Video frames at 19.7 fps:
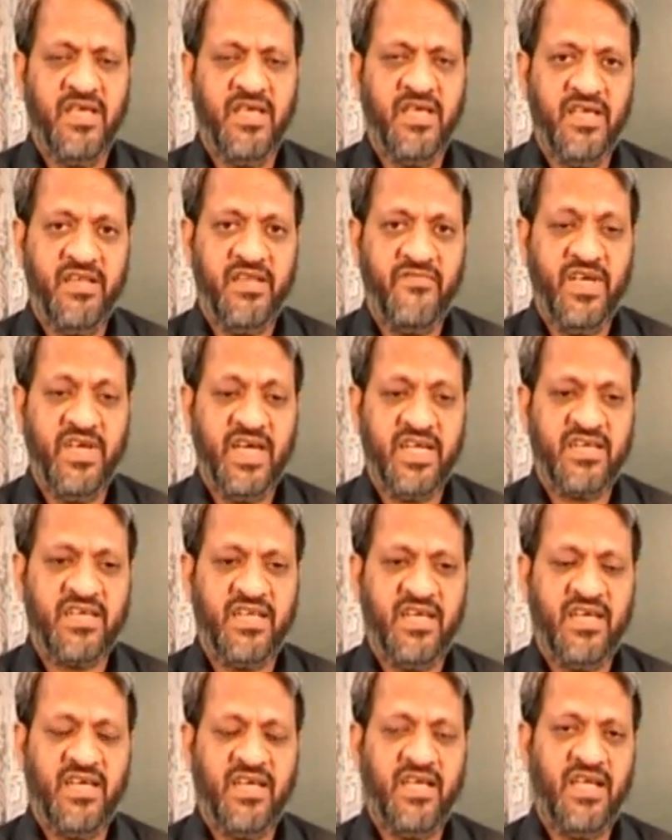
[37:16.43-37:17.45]
In fact,
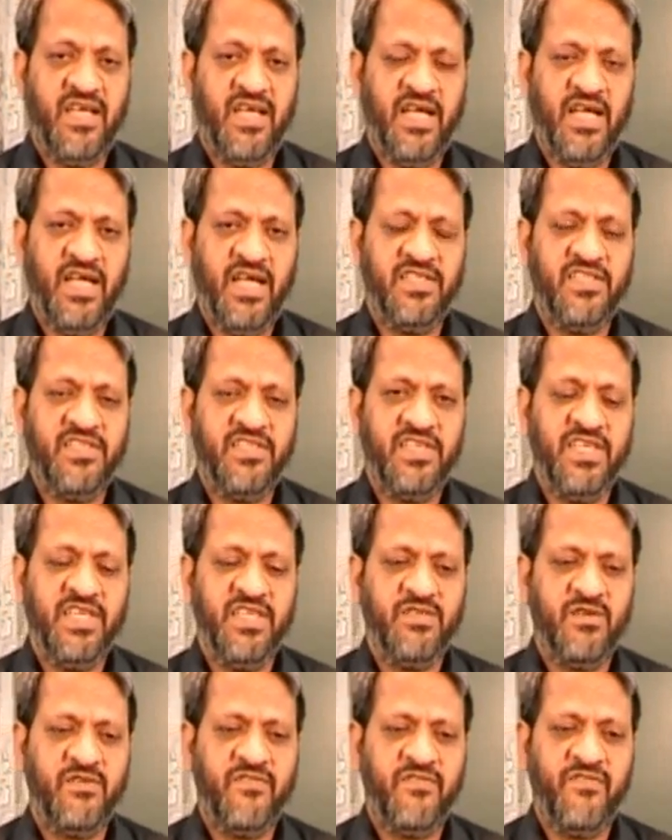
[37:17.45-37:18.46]
at the
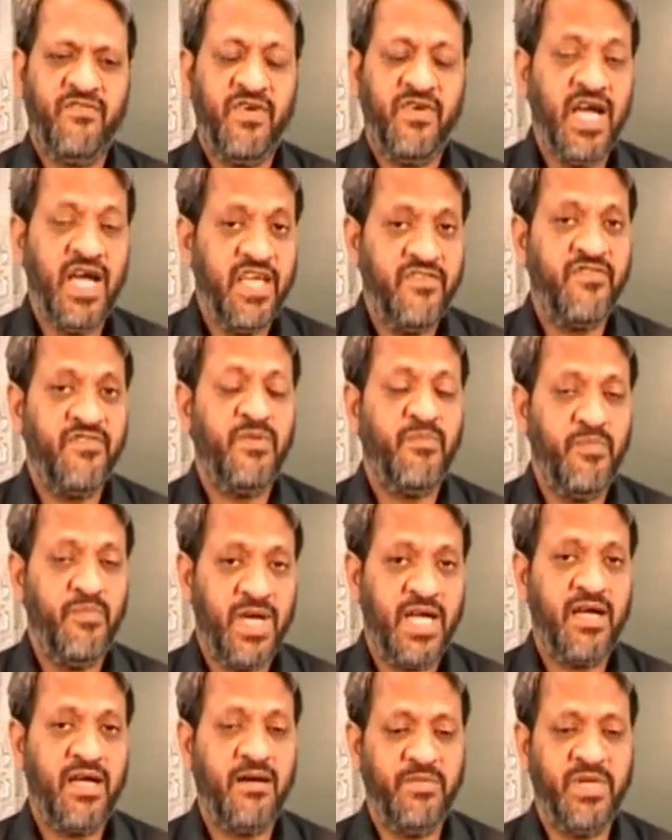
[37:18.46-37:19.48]
range of 5
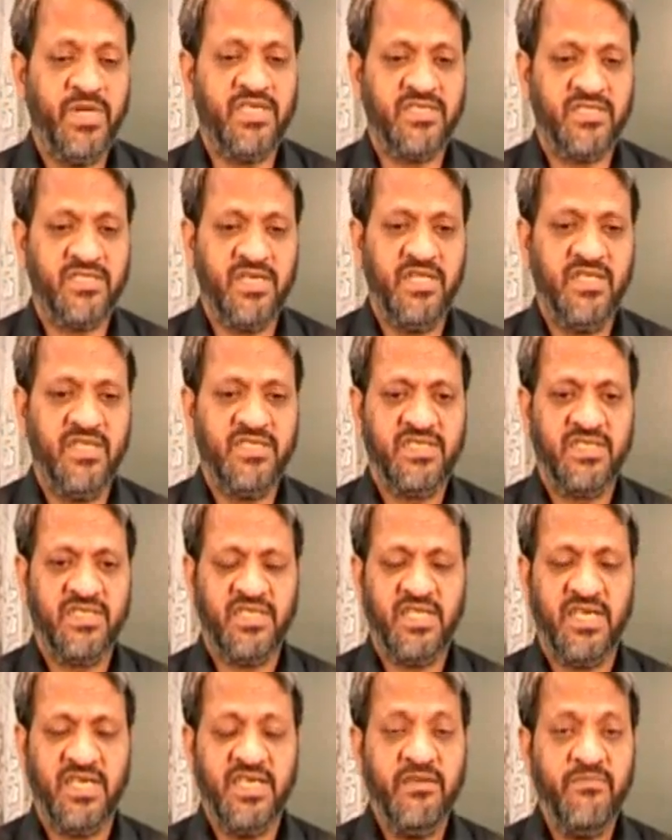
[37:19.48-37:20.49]
megapixels,
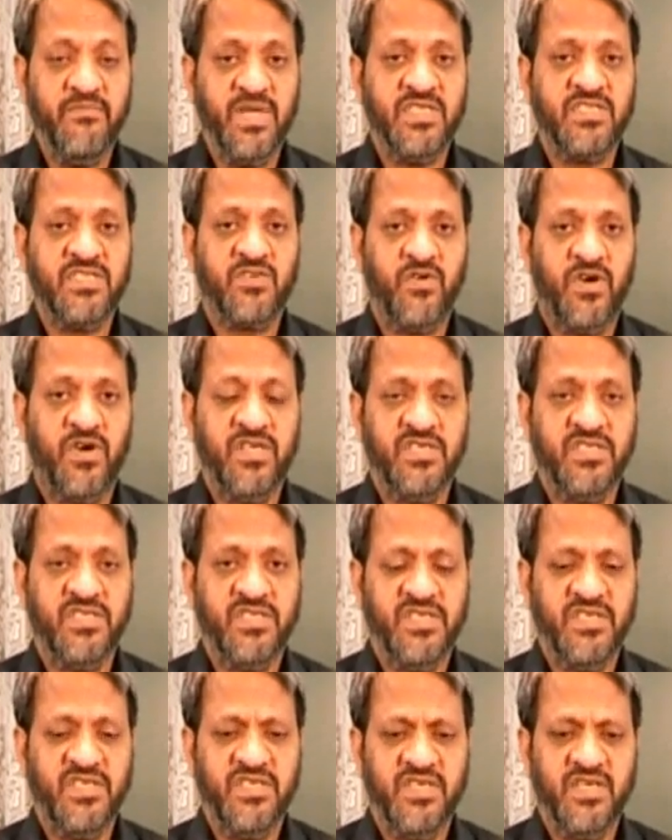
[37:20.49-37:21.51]
the image
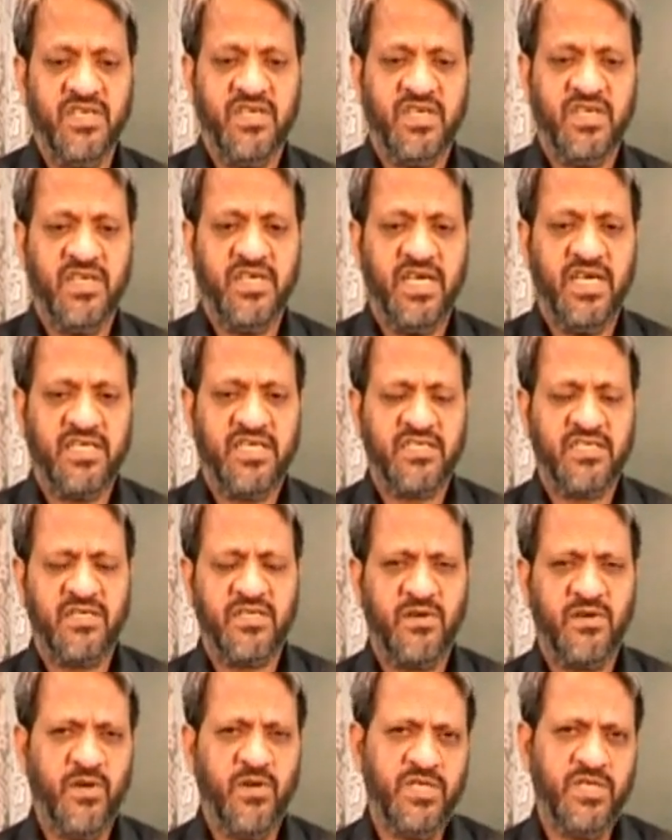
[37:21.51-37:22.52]
quality gets
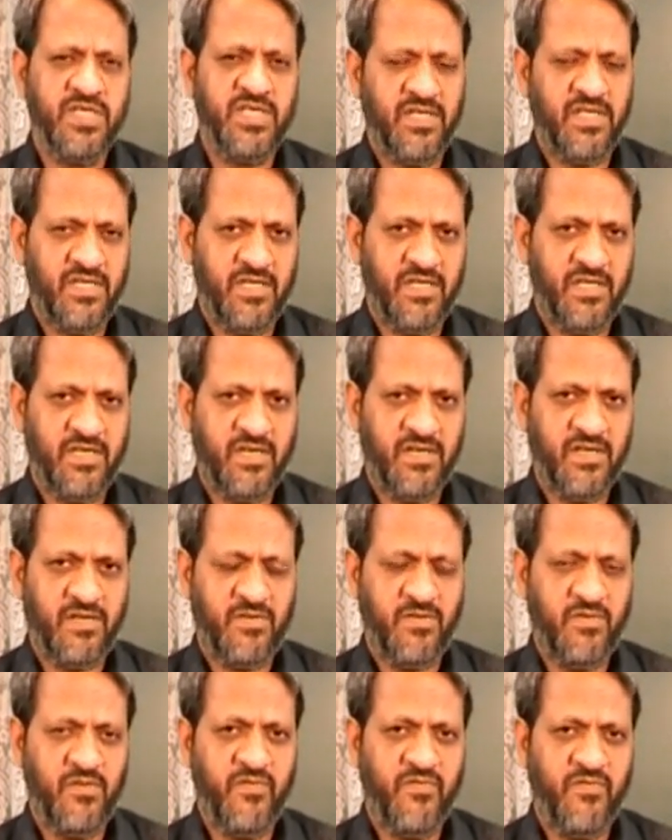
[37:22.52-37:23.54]
closer
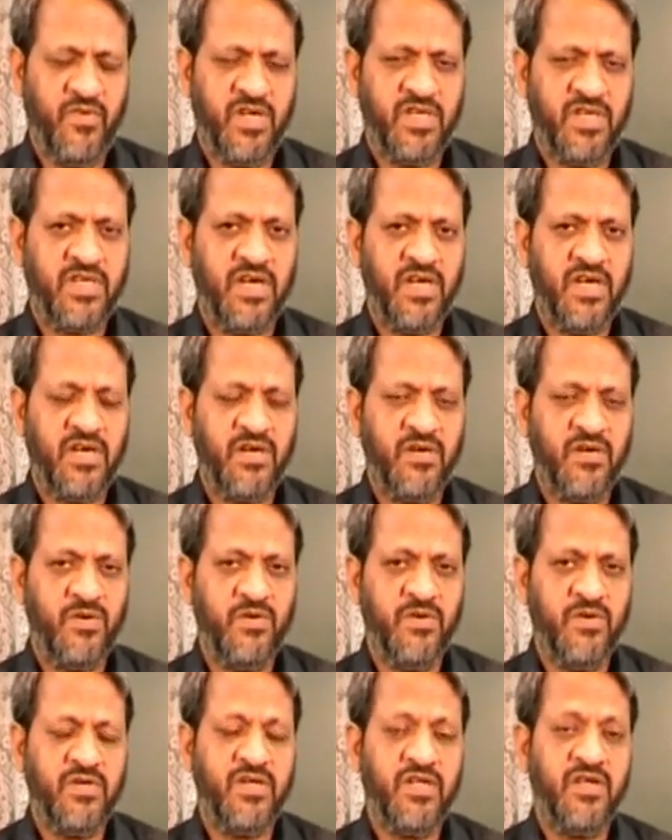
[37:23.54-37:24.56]
to what a
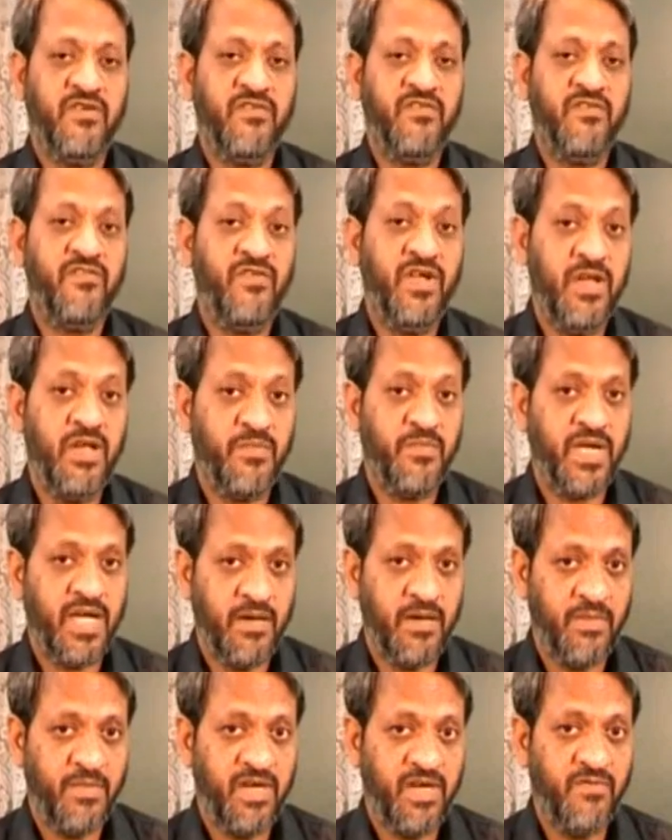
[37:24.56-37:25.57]
good film
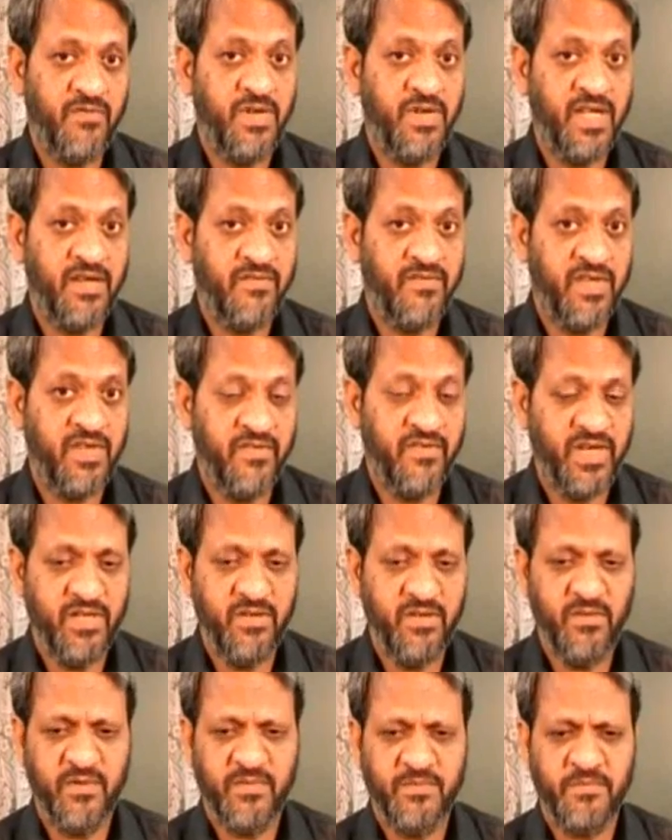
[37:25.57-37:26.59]
camera would have given you.